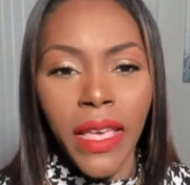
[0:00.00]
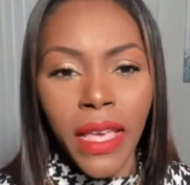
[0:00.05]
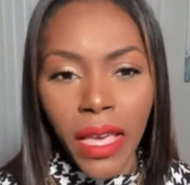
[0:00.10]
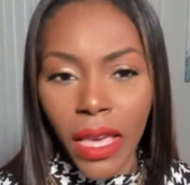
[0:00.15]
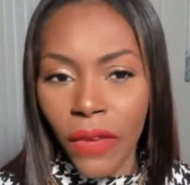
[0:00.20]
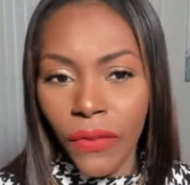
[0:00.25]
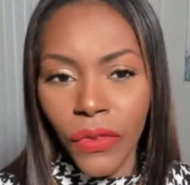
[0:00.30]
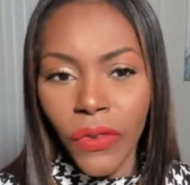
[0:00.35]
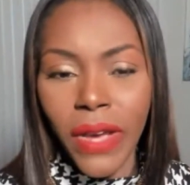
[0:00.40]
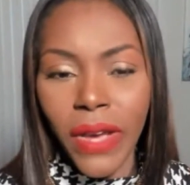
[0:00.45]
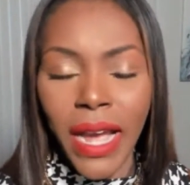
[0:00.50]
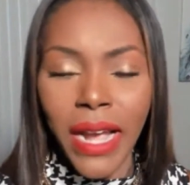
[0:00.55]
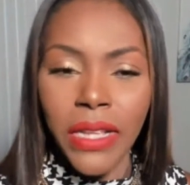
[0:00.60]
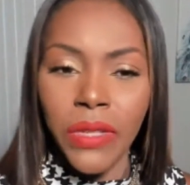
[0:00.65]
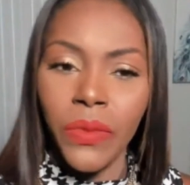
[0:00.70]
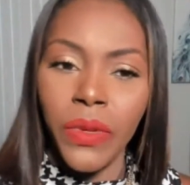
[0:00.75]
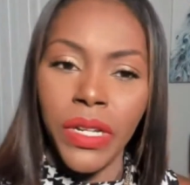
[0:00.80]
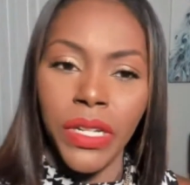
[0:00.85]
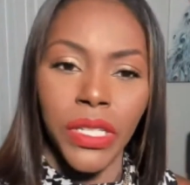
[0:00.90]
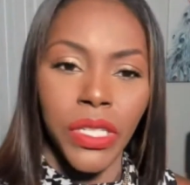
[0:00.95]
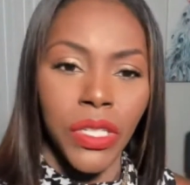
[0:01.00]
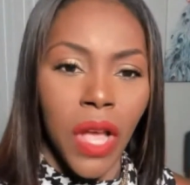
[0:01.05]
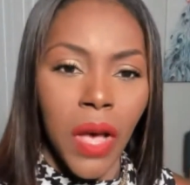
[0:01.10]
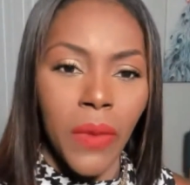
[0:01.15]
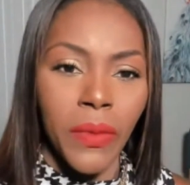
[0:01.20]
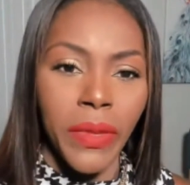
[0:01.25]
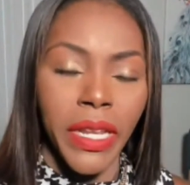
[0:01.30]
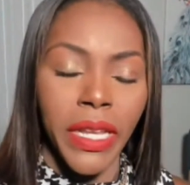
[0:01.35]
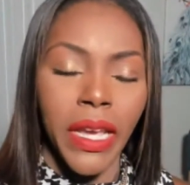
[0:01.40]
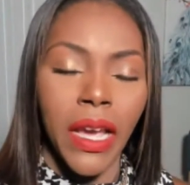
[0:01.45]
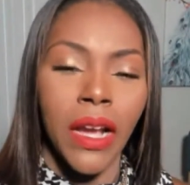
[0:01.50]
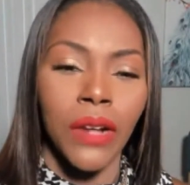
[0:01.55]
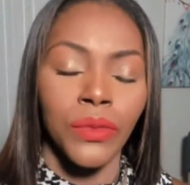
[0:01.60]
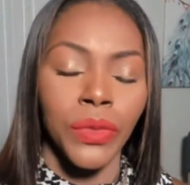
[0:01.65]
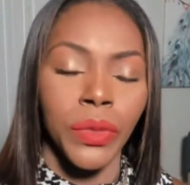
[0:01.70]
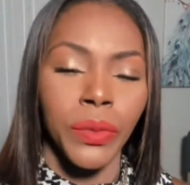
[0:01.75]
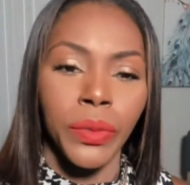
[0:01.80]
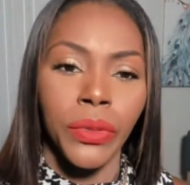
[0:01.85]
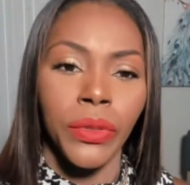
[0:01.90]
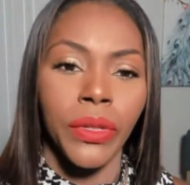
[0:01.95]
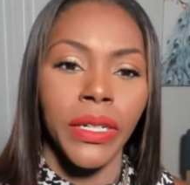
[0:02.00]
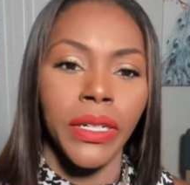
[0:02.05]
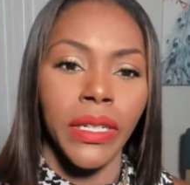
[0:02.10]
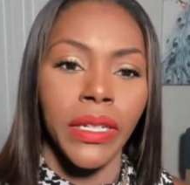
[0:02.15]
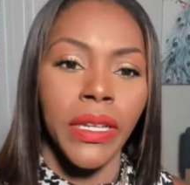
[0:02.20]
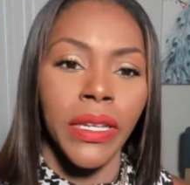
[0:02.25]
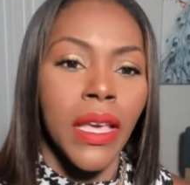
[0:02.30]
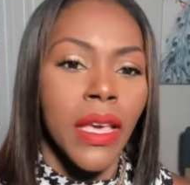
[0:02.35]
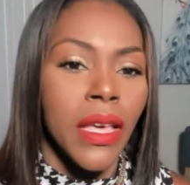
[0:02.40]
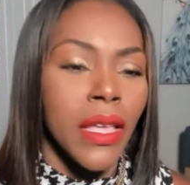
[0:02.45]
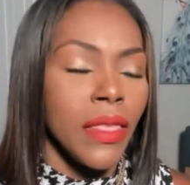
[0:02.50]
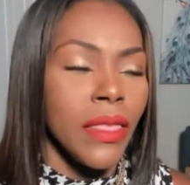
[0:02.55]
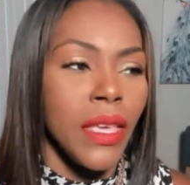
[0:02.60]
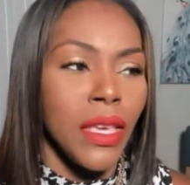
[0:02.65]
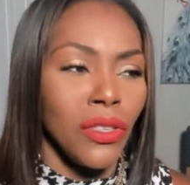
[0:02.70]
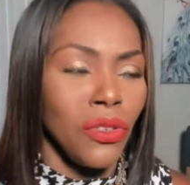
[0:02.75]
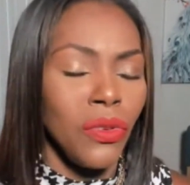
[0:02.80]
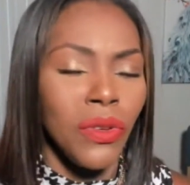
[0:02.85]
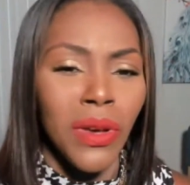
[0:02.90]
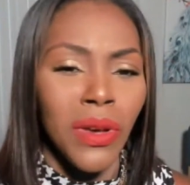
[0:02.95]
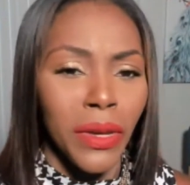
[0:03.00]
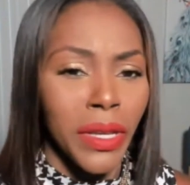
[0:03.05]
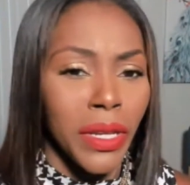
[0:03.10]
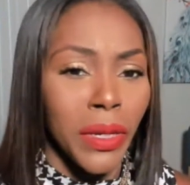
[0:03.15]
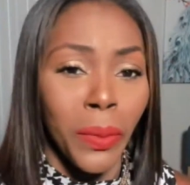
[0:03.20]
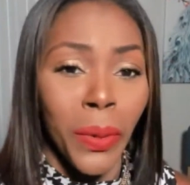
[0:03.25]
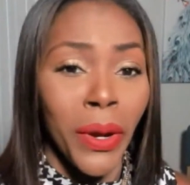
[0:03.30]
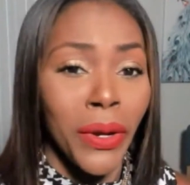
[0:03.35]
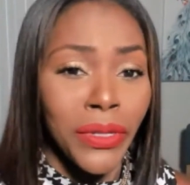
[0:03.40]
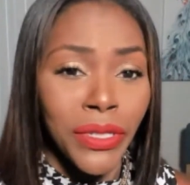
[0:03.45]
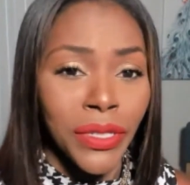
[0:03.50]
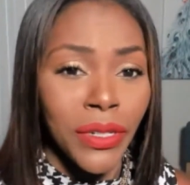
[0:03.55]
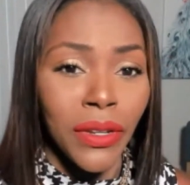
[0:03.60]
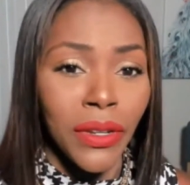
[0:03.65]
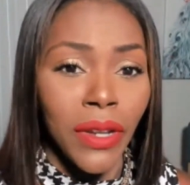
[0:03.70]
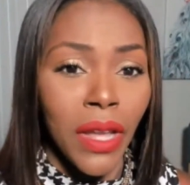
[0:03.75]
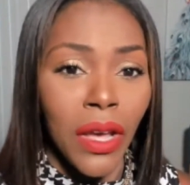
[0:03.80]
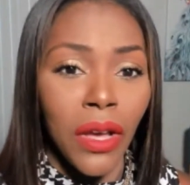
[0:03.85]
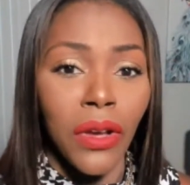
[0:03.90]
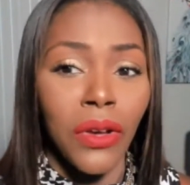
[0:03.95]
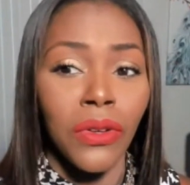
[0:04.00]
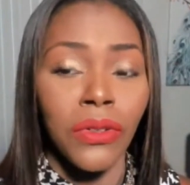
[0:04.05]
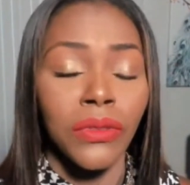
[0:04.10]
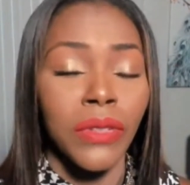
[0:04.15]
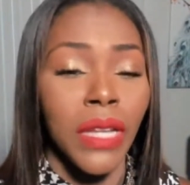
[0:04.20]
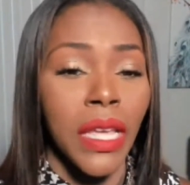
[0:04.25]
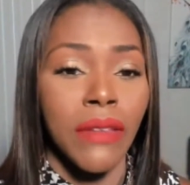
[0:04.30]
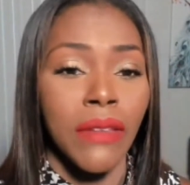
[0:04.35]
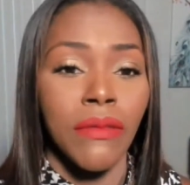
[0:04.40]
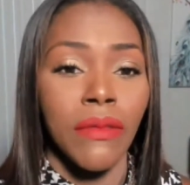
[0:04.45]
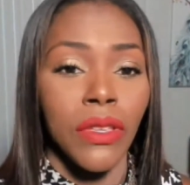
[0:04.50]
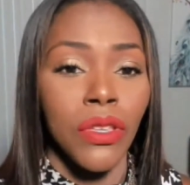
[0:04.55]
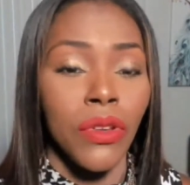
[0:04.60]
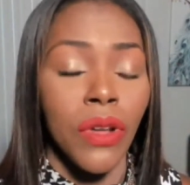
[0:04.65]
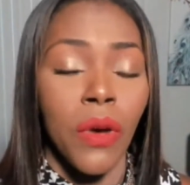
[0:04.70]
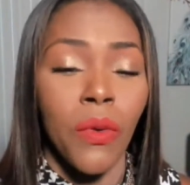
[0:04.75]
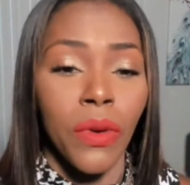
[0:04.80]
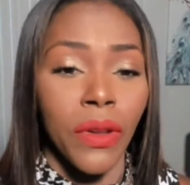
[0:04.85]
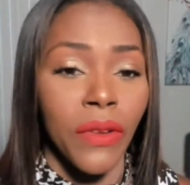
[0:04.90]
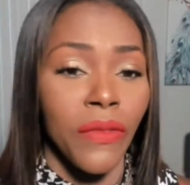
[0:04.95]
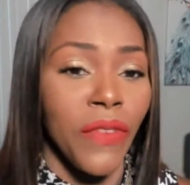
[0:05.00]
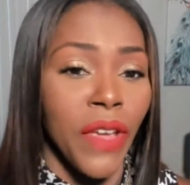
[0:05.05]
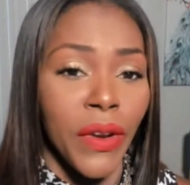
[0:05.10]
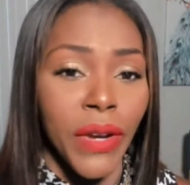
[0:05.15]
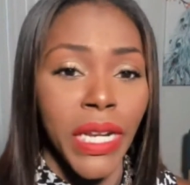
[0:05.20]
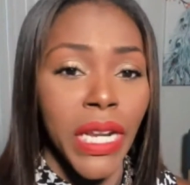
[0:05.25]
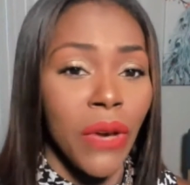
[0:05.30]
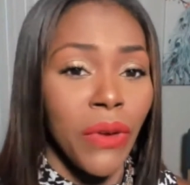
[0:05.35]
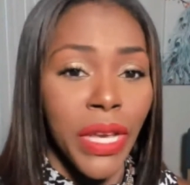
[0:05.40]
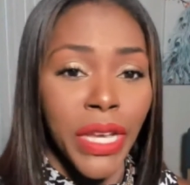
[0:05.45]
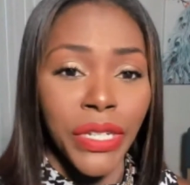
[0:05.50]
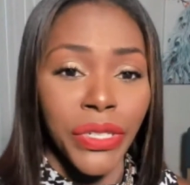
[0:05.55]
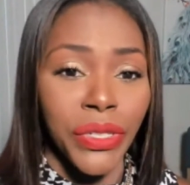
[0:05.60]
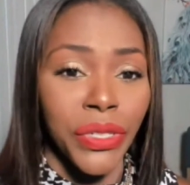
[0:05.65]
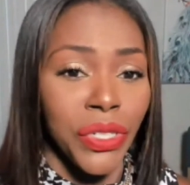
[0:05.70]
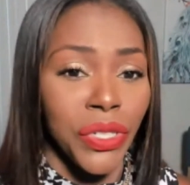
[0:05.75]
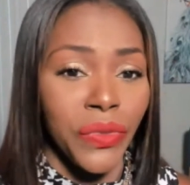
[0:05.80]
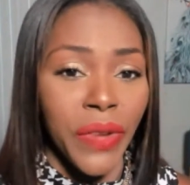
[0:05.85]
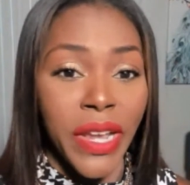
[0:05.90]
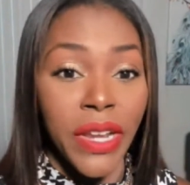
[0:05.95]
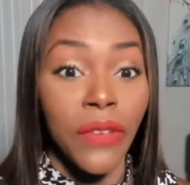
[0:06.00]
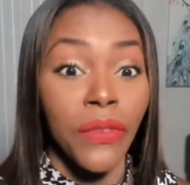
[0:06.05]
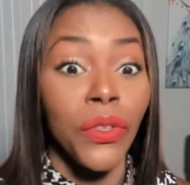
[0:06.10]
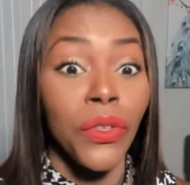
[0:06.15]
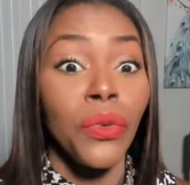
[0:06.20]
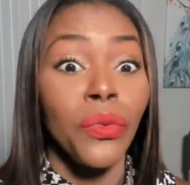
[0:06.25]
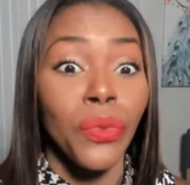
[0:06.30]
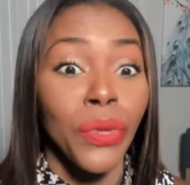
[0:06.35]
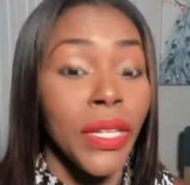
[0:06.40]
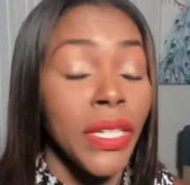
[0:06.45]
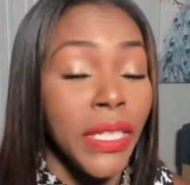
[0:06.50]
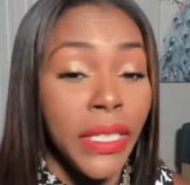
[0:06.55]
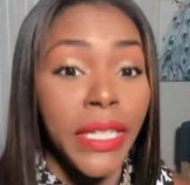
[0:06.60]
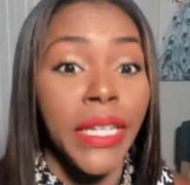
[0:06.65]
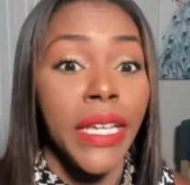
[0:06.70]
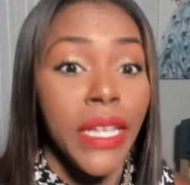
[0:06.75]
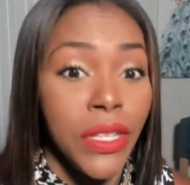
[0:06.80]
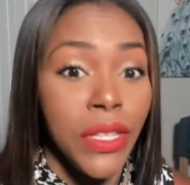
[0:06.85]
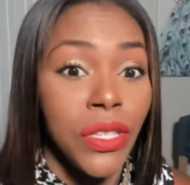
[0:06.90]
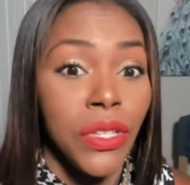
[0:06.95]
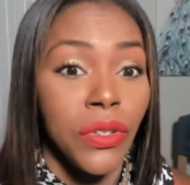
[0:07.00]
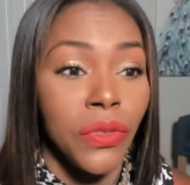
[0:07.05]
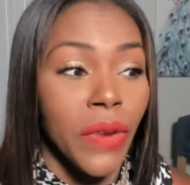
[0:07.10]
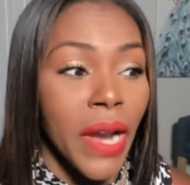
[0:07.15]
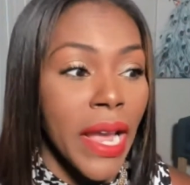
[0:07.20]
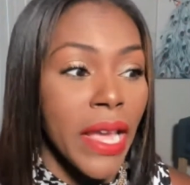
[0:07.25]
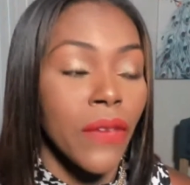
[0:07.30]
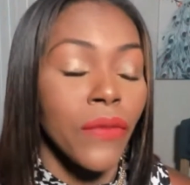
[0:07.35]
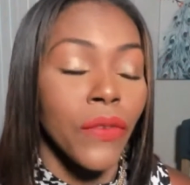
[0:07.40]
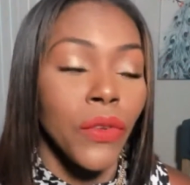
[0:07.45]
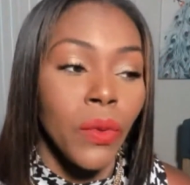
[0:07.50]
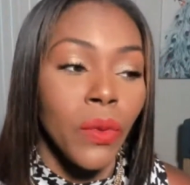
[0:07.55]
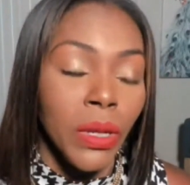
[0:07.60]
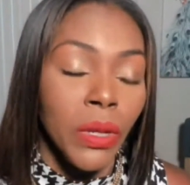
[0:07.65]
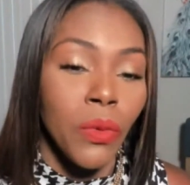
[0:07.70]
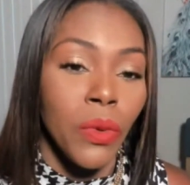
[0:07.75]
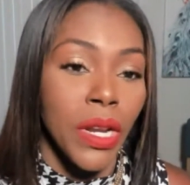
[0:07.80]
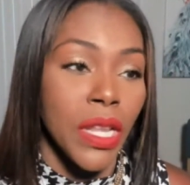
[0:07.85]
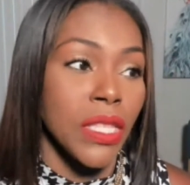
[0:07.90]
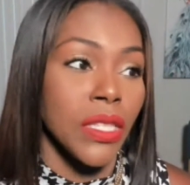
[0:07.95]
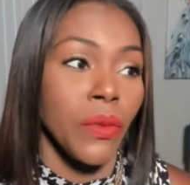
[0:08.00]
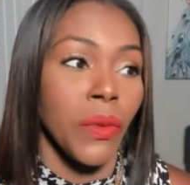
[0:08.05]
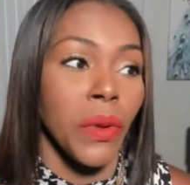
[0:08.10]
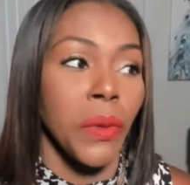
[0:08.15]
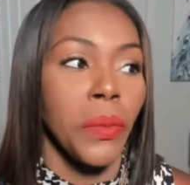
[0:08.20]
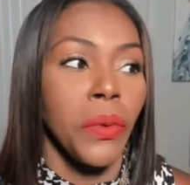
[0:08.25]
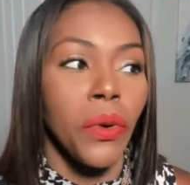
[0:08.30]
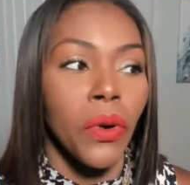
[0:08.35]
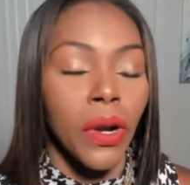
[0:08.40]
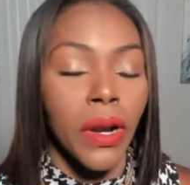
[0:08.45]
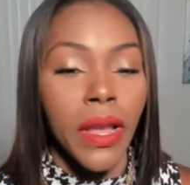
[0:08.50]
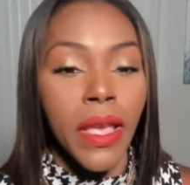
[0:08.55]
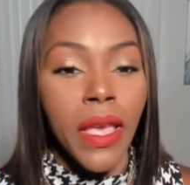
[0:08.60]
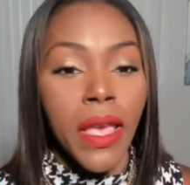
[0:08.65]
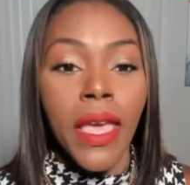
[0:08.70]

If you guys want installment account reporting, then you can go get a personal loan, and you know, with a very low interest rate if you really need to, right? If you really wanted to report.